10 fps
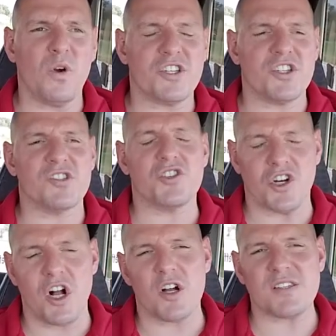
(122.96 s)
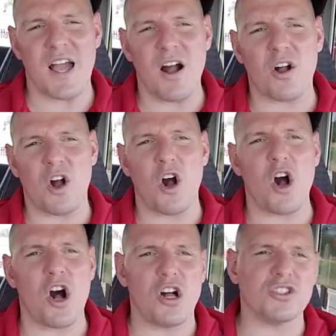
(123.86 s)
which is drugged,
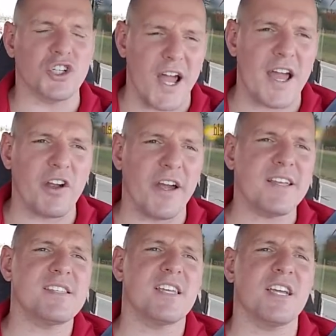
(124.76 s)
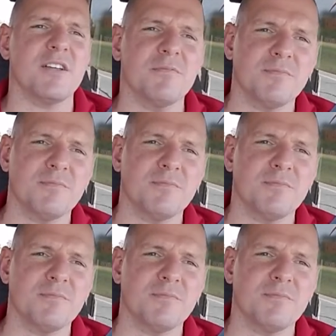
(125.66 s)
alcohol, drag racing.